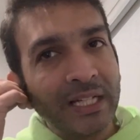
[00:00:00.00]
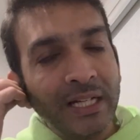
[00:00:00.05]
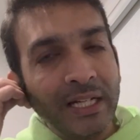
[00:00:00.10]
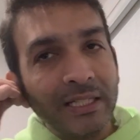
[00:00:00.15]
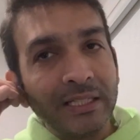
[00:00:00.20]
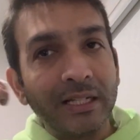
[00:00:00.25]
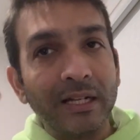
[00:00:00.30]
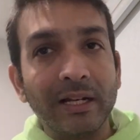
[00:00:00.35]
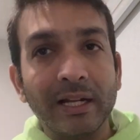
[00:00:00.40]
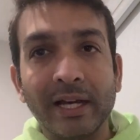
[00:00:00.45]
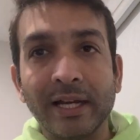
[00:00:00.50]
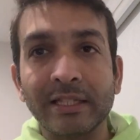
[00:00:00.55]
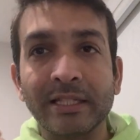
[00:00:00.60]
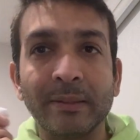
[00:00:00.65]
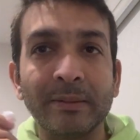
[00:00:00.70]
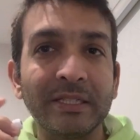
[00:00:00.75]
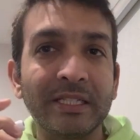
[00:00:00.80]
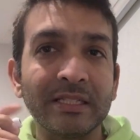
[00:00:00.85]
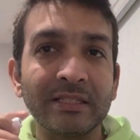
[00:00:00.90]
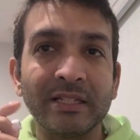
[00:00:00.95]
didn't like them.
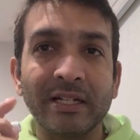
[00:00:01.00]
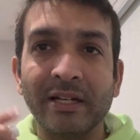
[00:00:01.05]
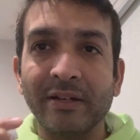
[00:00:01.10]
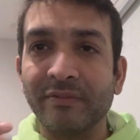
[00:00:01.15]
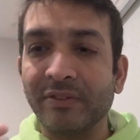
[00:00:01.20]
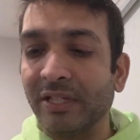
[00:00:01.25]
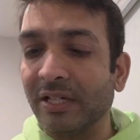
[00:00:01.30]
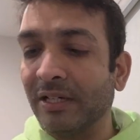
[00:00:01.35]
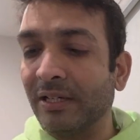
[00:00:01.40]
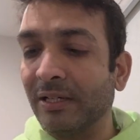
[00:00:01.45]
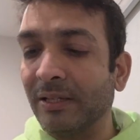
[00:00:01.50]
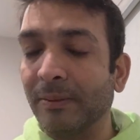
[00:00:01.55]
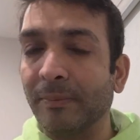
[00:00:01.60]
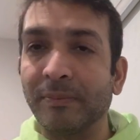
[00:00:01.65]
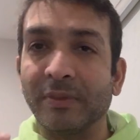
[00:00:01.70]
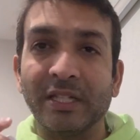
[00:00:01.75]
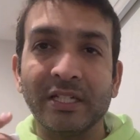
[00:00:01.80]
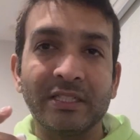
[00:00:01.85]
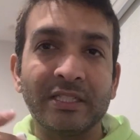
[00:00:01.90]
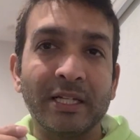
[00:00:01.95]
It doesn't have
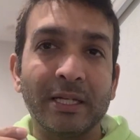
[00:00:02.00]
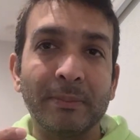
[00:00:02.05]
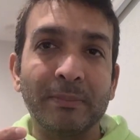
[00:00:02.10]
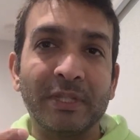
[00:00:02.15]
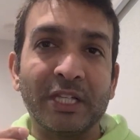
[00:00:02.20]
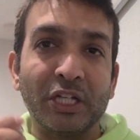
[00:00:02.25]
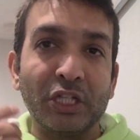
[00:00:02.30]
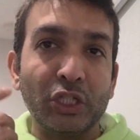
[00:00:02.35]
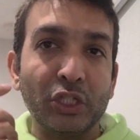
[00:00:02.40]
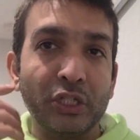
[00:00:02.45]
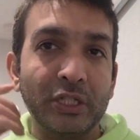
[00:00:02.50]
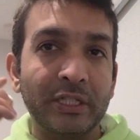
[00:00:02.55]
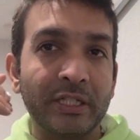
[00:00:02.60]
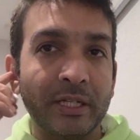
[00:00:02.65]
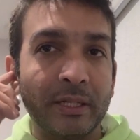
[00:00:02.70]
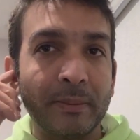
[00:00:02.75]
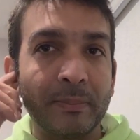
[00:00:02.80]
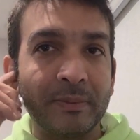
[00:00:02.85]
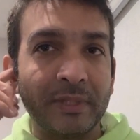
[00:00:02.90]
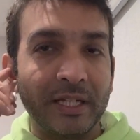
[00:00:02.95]
the tip, the ear
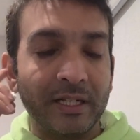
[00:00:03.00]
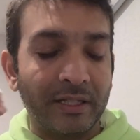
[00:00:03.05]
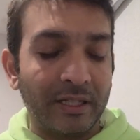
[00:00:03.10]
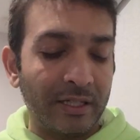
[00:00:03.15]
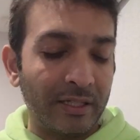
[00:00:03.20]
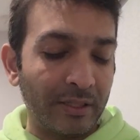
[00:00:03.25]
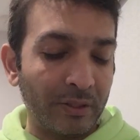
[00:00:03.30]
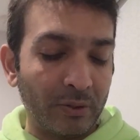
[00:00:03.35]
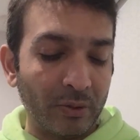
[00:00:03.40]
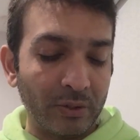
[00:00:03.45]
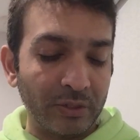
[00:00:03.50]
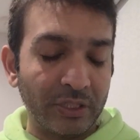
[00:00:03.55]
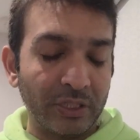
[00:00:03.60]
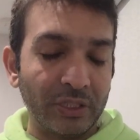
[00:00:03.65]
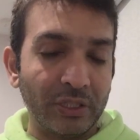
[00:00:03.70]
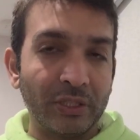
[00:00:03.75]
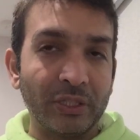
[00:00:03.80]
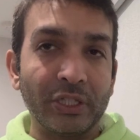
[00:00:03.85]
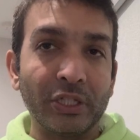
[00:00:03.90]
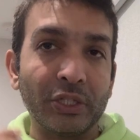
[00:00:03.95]
tip that kind of goes in
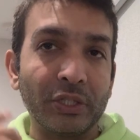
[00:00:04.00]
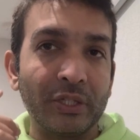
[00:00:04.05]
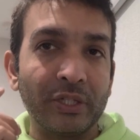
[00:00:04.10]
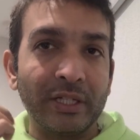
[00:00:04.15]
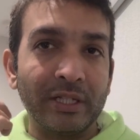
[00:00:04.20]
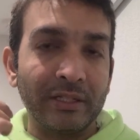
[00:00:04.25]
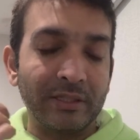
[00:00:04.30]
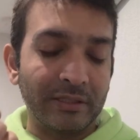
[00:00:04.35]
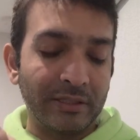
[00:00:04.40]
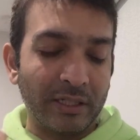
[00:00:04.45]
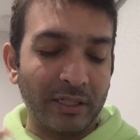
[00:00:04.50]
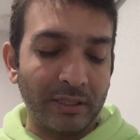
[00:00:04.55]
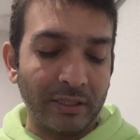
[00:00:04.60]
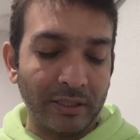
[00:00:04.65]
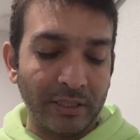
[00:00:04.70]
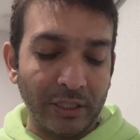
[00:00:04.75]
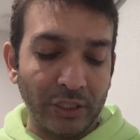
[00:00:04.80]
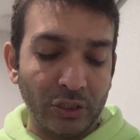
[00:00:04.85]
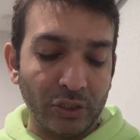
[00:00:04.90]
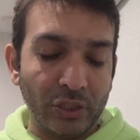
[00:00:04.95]
your ear, and it's kind of
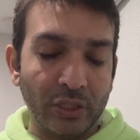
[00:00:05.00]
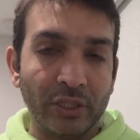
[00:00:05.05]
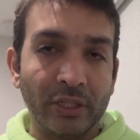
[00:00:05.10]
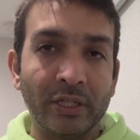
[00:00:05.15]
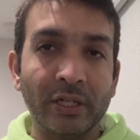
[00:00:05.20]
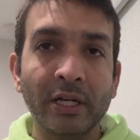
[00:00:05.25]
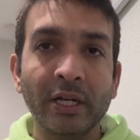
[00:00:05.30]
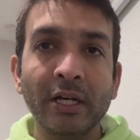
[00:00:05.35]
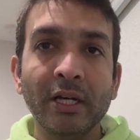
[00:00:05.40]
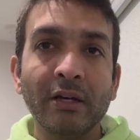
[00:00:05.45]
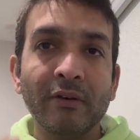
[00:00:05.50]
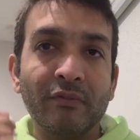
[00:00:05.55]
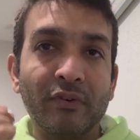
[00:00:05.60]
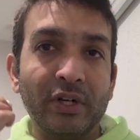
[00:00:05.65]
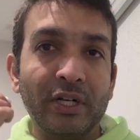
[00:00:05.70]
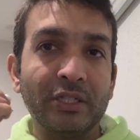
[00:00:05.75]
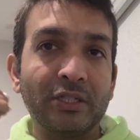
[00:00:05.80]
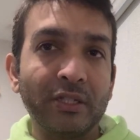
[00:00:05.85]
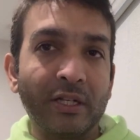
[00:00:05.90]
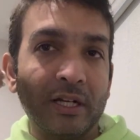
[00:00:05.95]
easier for
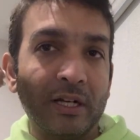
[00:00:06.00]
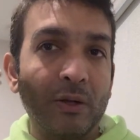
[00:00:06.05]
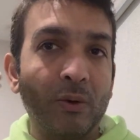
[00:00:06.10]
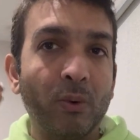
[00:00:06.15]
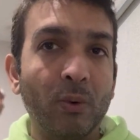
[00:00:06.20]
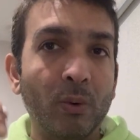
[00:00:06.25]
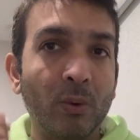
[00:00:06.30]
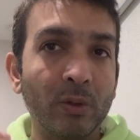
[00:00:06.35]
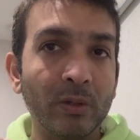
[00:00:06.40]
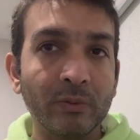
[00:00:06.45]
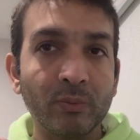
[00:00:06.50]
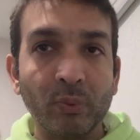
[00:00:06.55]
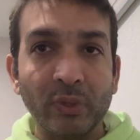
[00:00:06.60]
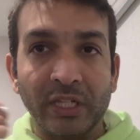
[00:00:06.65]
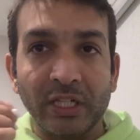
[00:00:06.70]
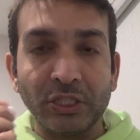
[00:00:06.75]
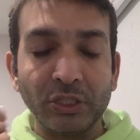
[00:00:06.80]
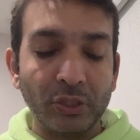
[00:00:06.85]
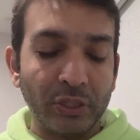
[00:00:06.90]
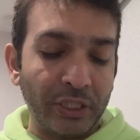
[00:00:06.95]
it to kind of hold
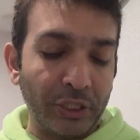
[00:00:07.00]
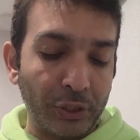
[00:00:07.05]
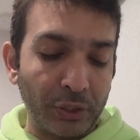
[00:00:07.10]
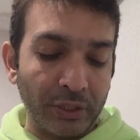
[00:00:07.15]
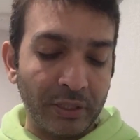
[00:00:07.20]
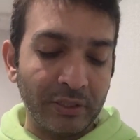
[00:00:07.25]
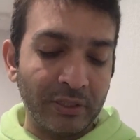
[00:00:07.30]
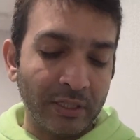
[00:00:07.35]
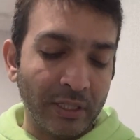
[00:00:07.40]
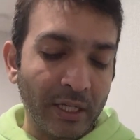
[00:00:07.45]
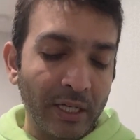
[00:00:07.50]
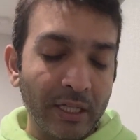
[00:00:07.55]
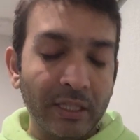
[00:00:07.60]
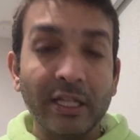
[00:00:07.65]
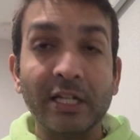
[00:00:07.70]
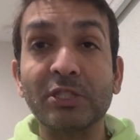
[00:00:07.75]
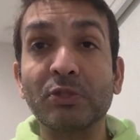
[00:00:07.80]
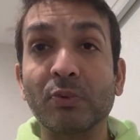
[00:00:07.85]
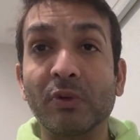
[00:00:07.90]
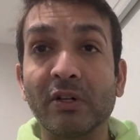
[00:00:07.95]
within your ears.
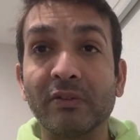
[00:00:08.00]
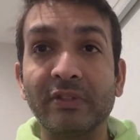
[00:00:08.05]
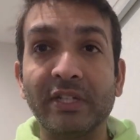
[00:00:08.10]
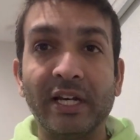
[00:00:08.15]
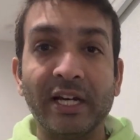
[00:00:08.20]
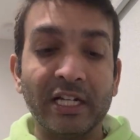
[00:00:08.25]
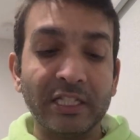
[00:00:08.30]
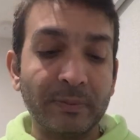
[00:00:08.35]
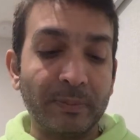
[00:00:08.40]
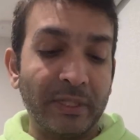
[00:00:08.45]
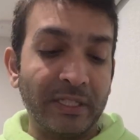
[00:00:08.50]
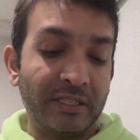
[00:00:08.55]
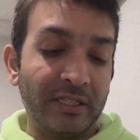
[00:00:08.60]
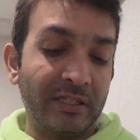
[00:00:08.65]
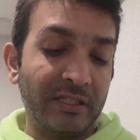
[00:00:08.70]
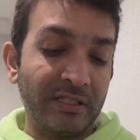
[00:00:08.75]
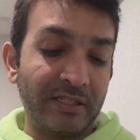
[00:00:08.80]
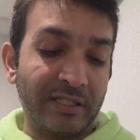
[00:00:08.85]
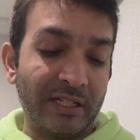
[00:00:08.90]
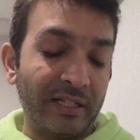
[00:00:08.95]
That's one of the aspects,
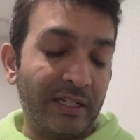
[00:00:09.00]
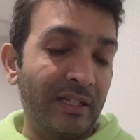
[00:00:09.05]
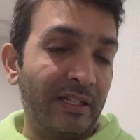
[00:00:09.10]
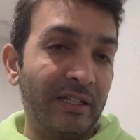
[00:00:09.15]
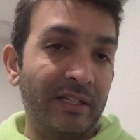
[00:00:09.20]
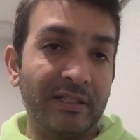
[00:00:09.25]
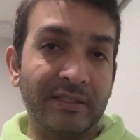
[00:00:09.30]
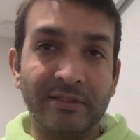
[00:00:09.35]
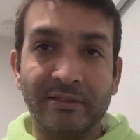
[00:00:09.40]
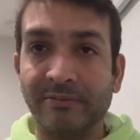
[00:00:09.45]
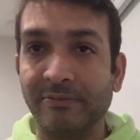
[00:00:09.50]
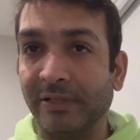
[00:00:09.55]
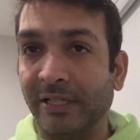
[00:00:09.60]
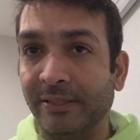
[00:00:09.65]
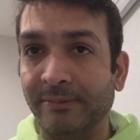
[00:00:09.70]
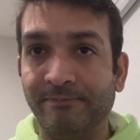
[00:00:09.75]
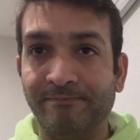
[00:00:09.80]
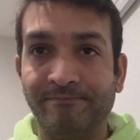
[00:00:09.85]
and the second is I